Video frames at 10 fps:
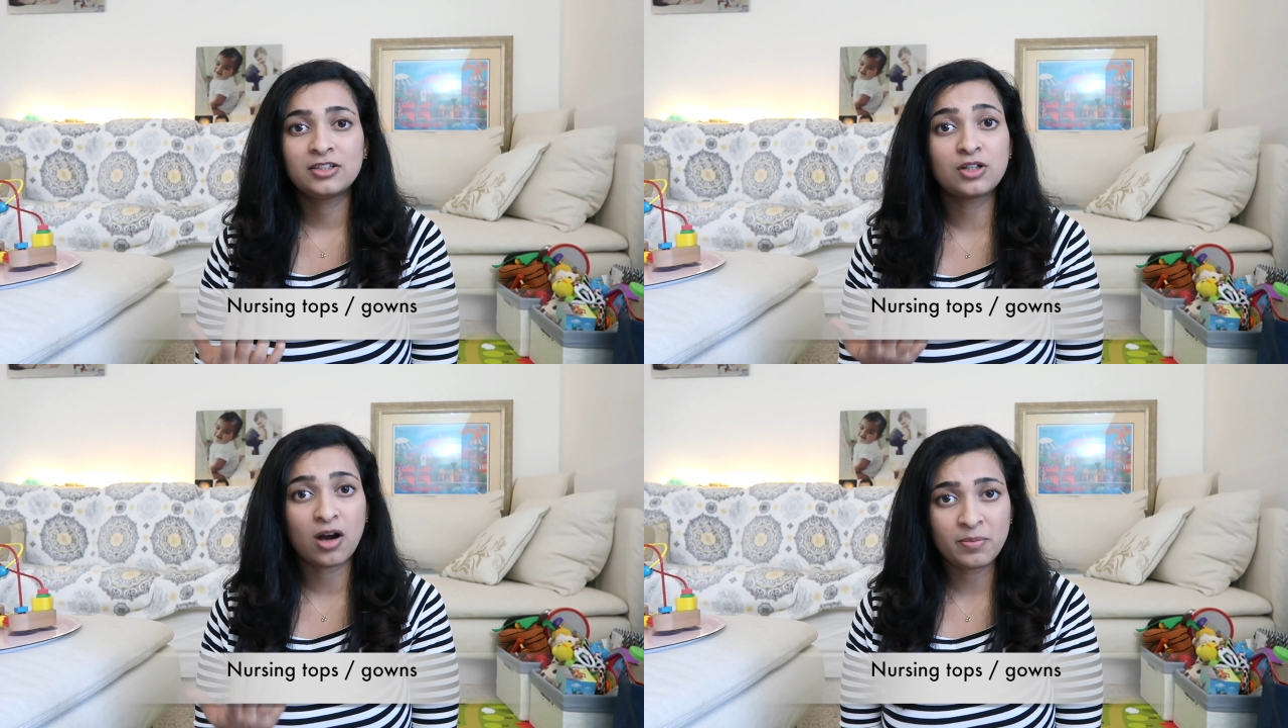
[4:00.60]

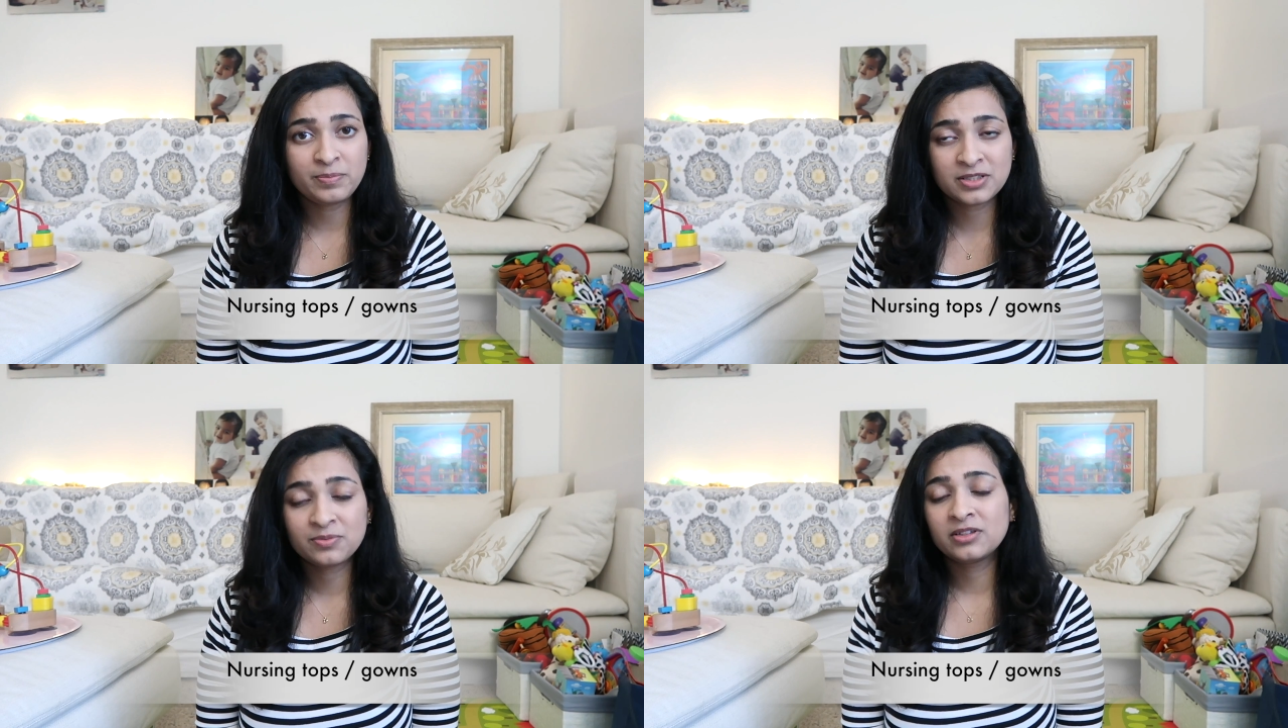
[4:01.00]

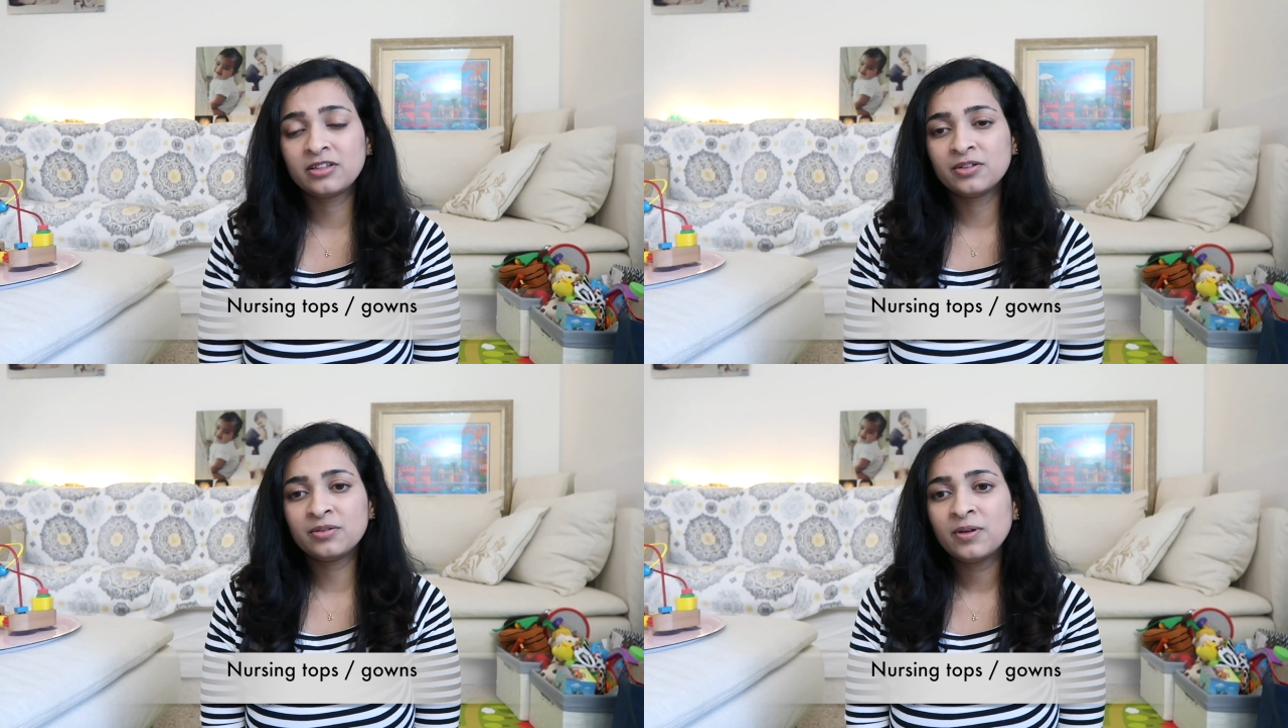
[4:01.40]
tops
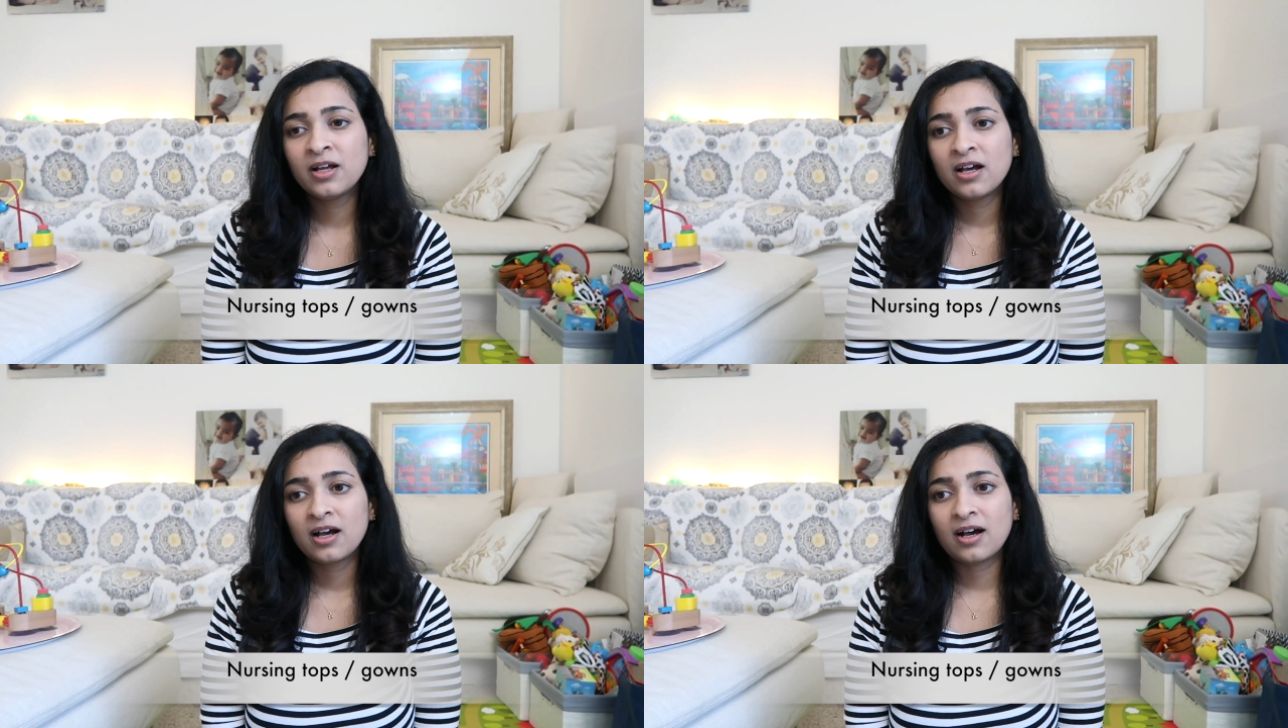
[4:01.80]
with you.
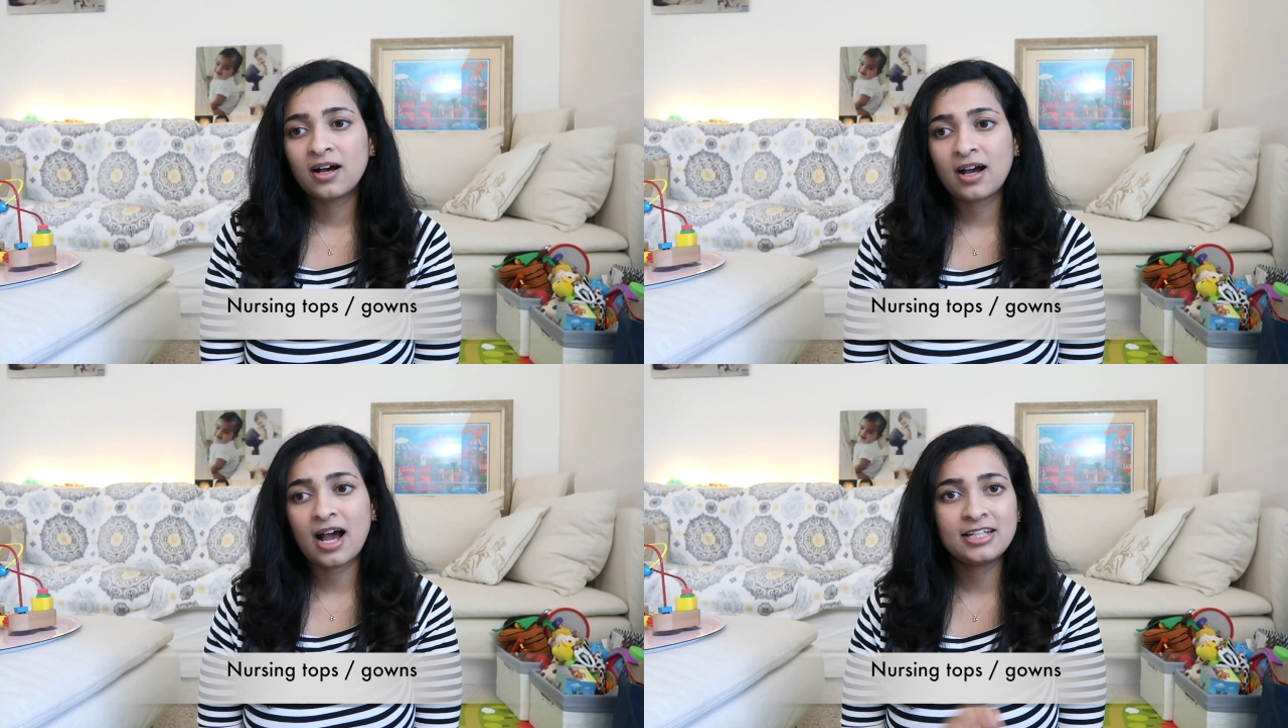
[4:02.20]

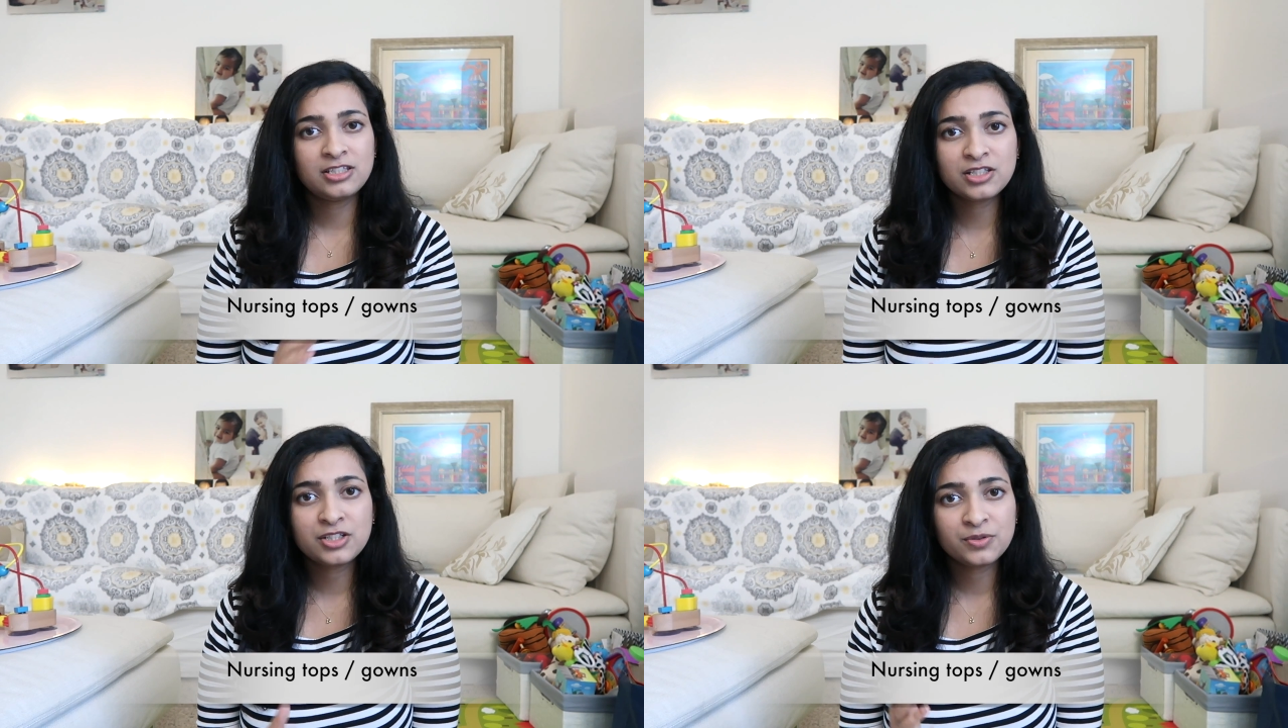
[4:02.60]
I
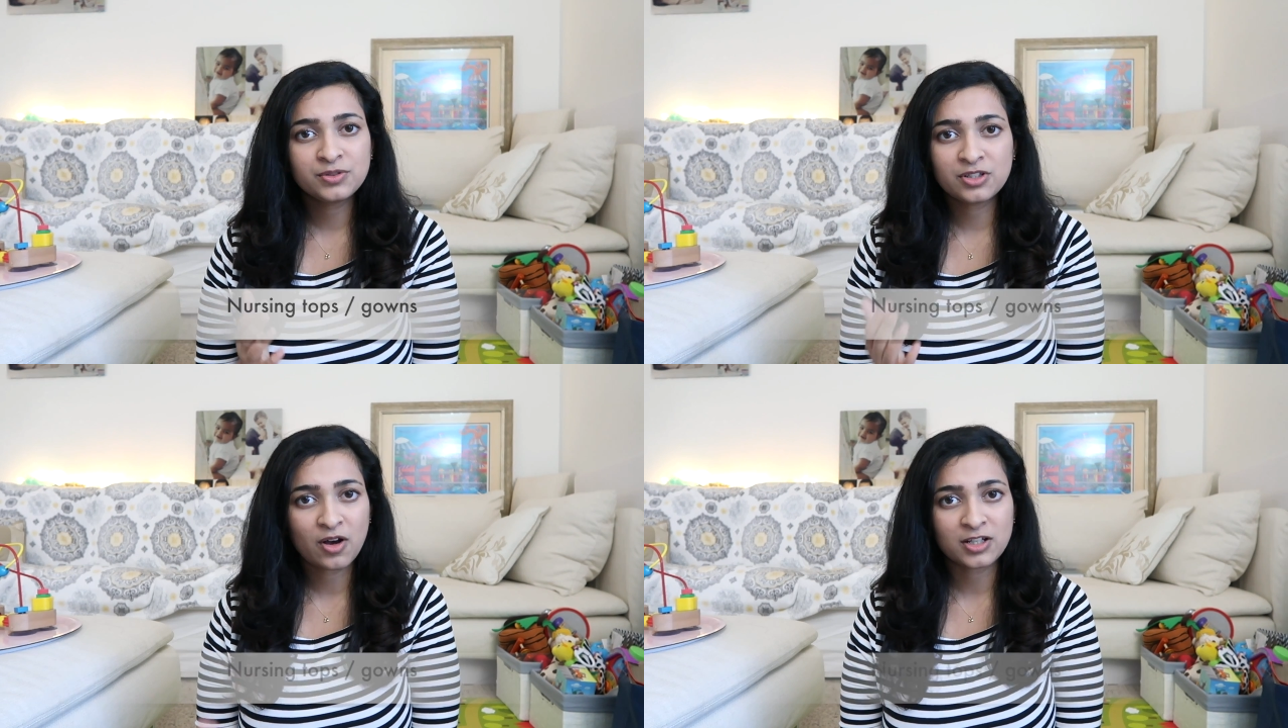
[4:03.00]
just
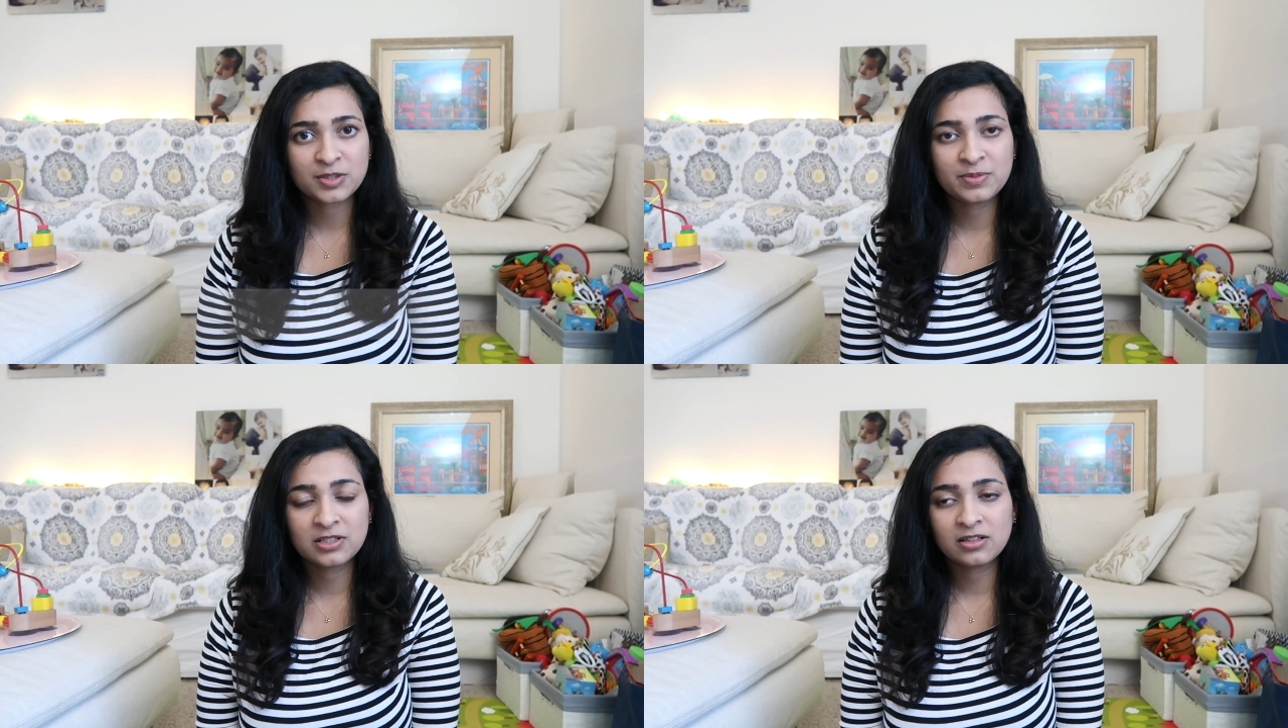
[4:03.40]
used the
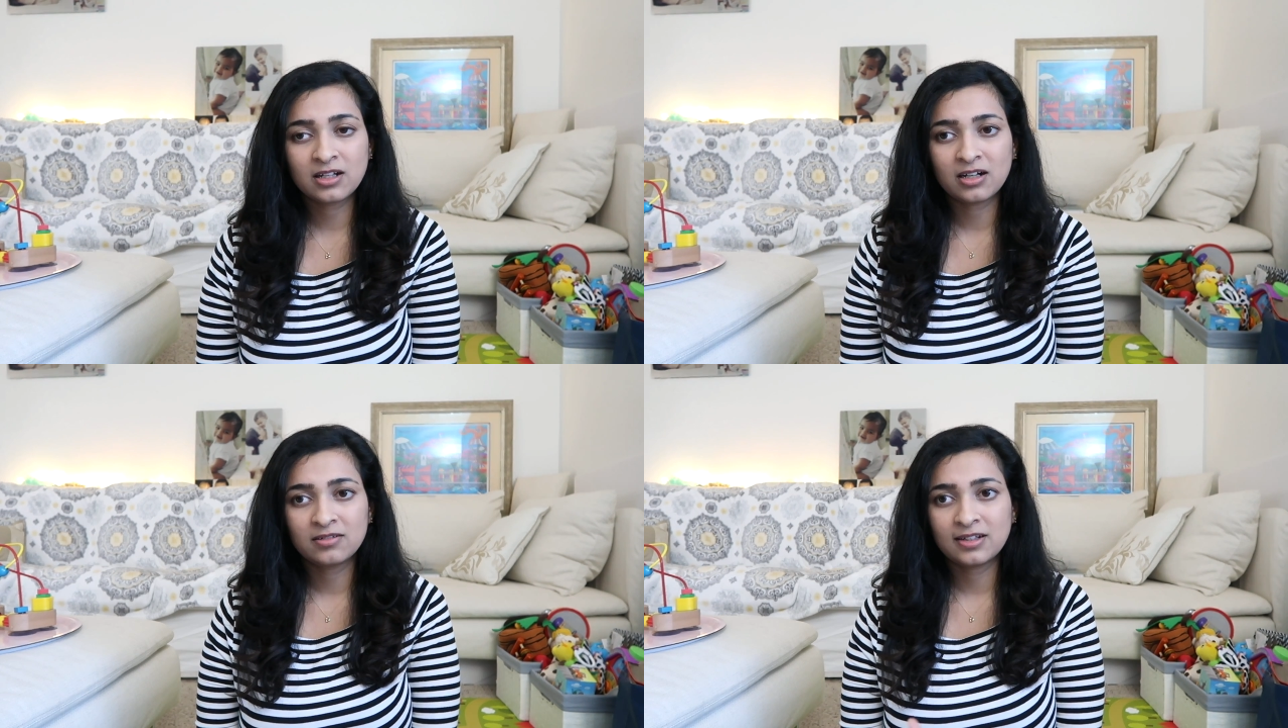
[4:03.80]
hospital
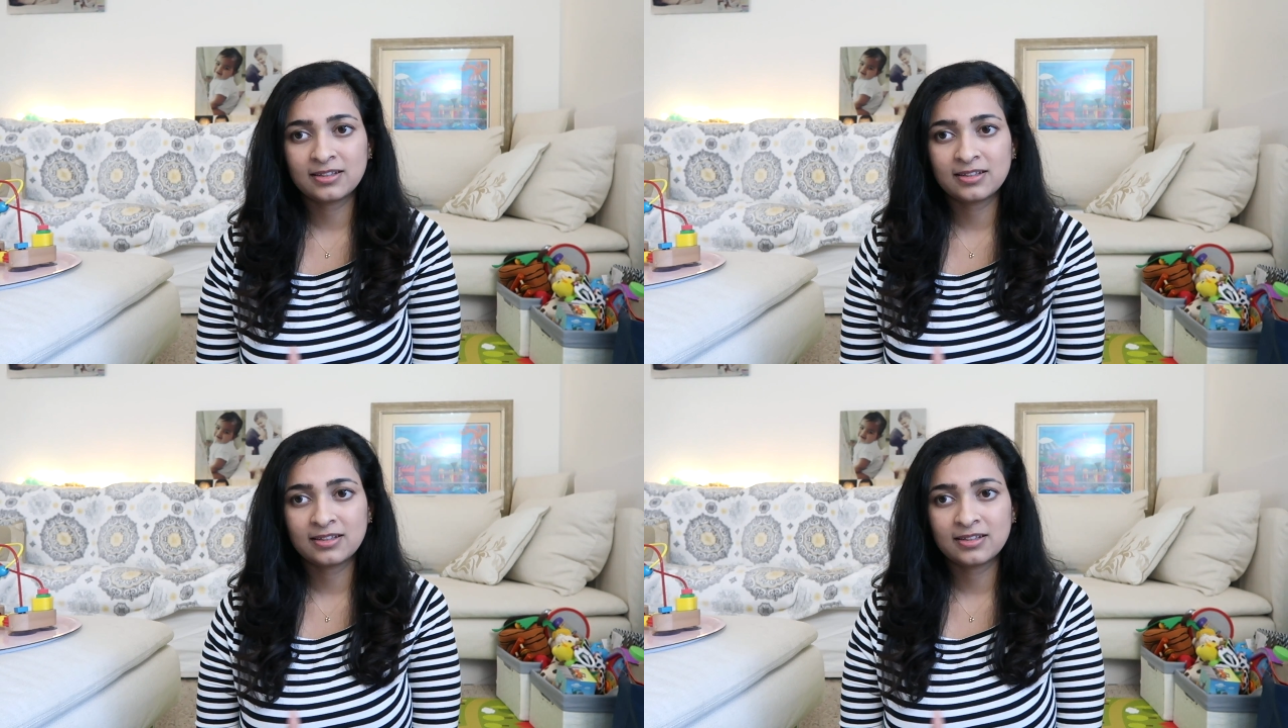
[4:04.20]
gown